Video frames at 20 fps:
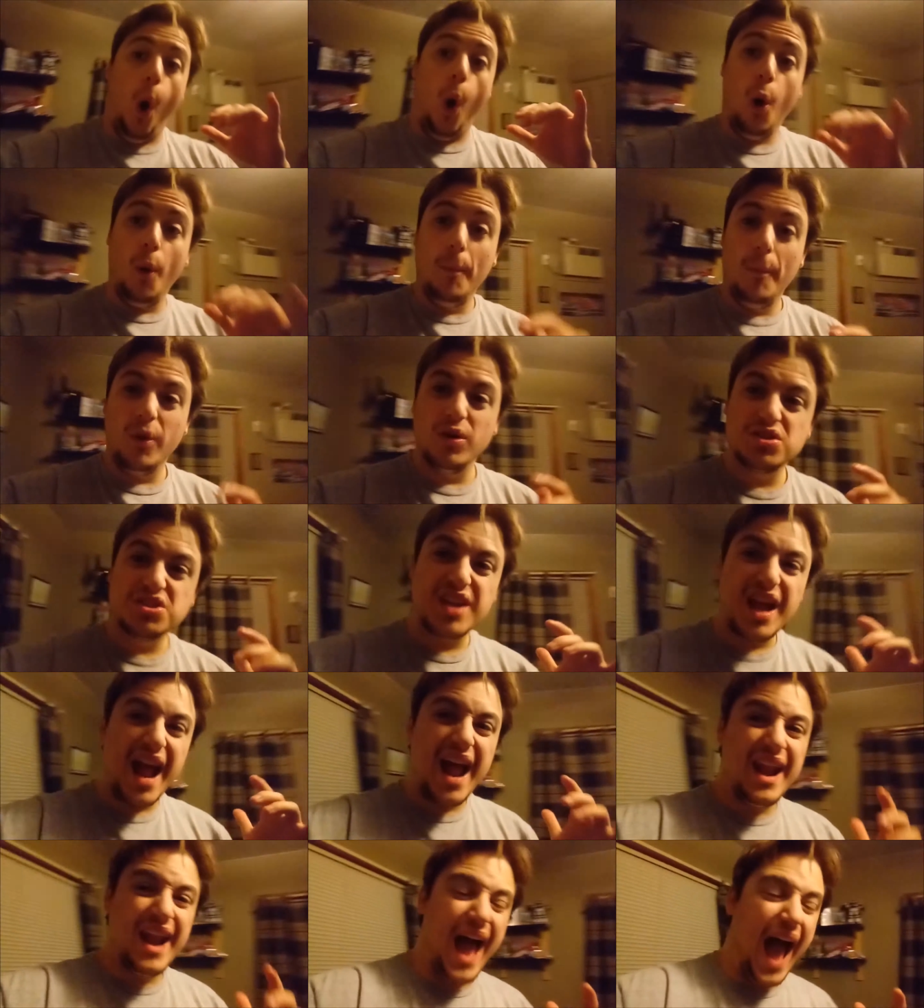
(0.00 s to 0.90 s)

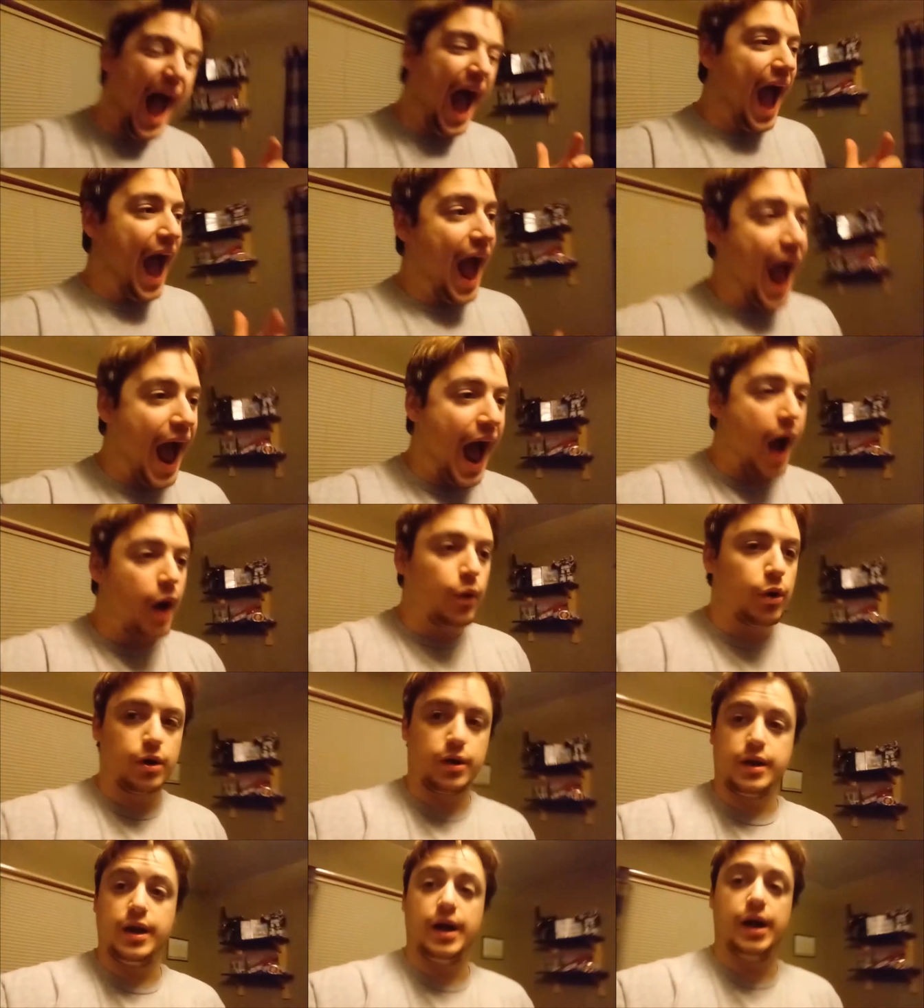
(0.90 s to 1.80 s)
almost an
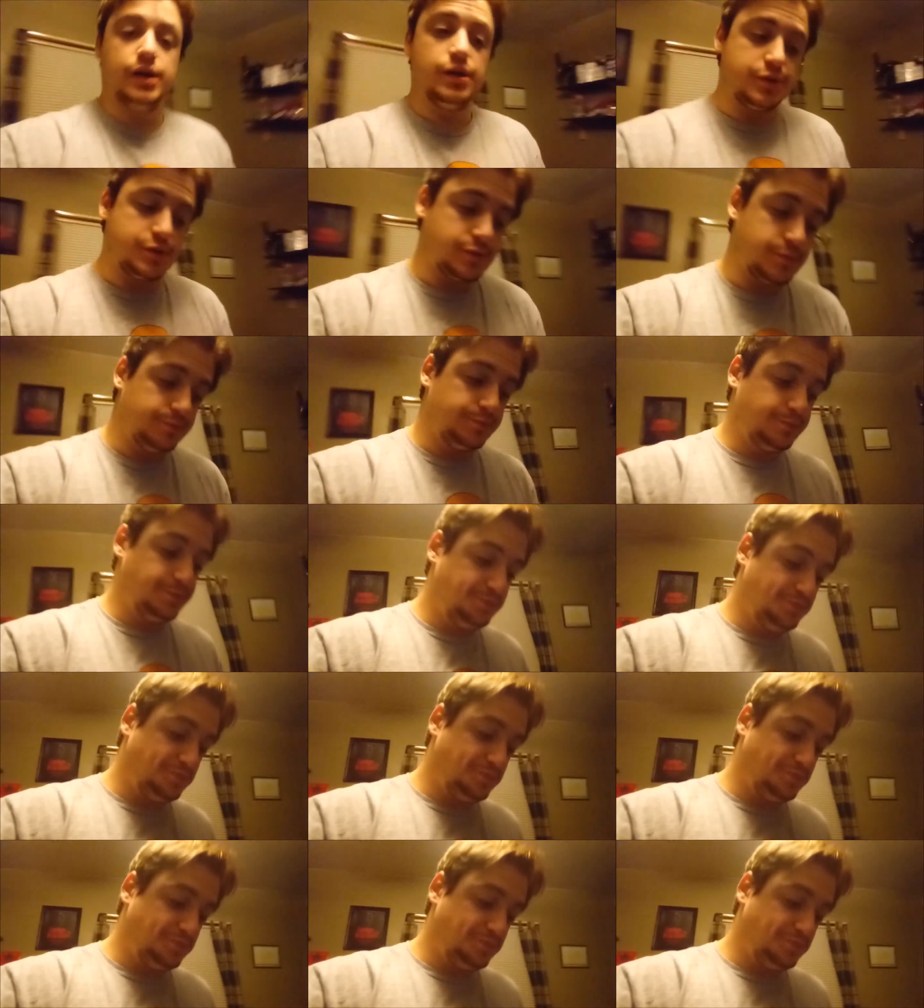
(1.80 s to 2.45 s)
hour, guys.